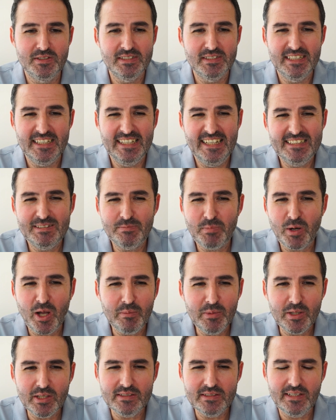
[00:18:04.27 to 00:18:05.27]
it's probably
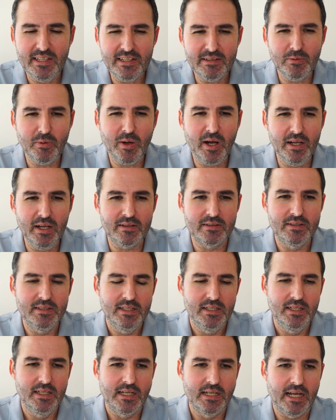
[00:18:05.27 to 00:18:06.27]
going to take a while
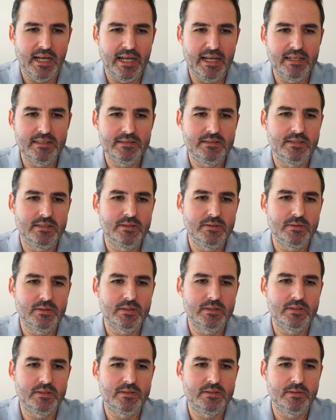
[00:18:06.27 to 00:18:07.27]
to
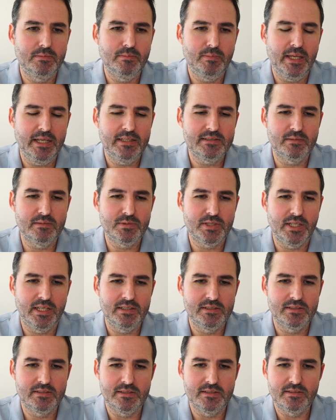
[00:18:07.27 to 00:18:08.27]
make some
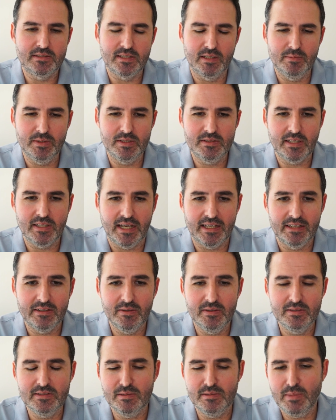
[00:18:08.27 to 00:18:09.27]
changes in some of these
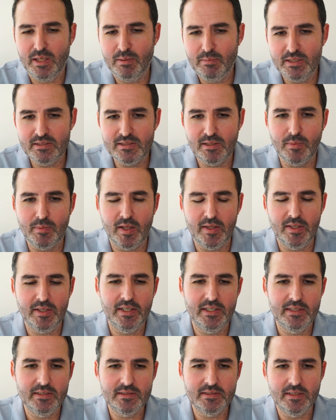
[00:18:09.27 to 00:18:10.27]
categories, and maybe in some
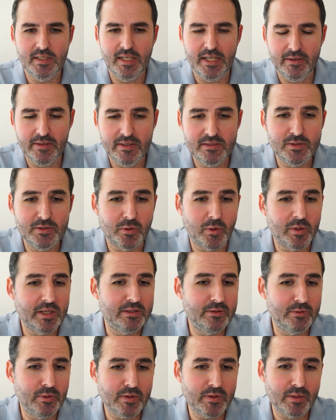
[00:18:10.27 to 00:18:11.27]
other areas you're already
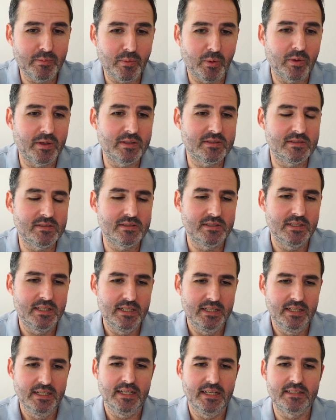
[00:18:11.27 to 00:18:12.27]
doing them, or it's
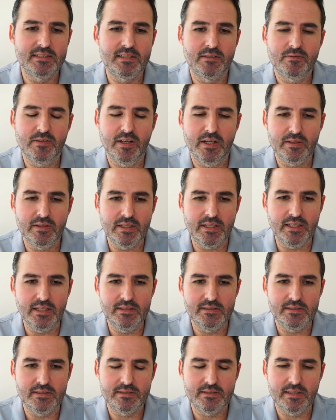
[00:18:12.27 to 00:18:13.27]
a fairly
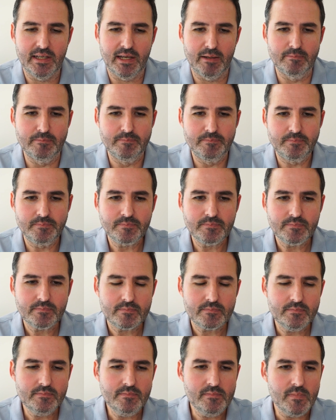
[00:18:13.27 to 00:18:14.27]
easy step.
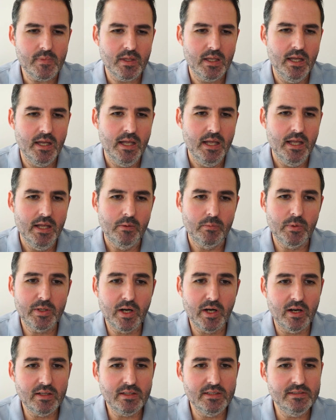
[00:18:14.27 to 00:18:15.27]

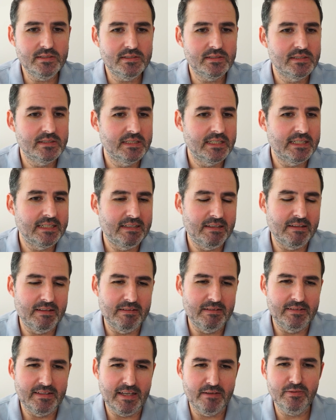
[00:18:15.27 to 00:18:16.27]
Regardless,
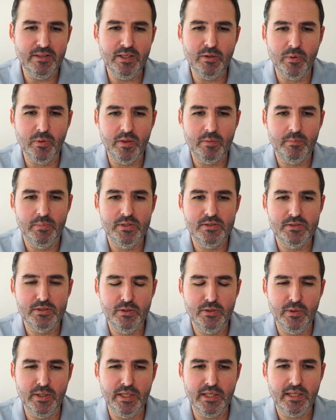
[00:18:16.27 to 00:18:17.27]
definitely worth
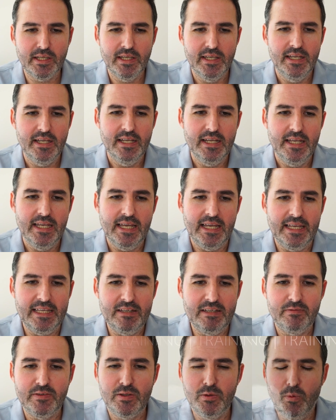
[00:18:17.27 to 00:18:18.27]
pursuing.
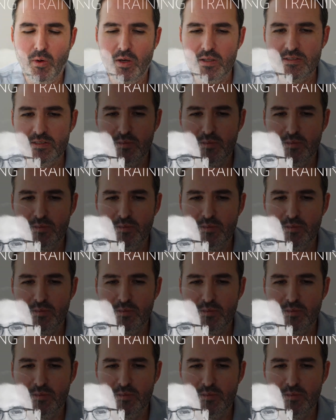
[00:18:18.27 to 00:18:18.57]
If you want some more